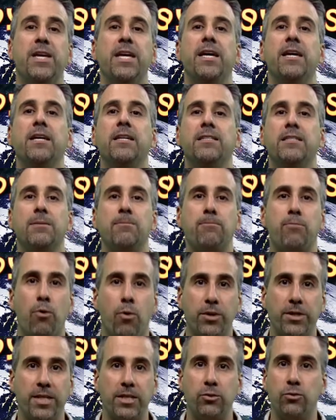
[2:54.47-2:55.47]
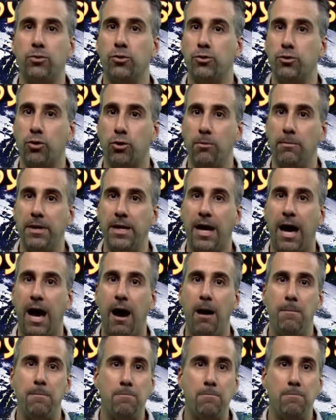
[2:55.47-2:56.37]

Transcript: it is important to determine how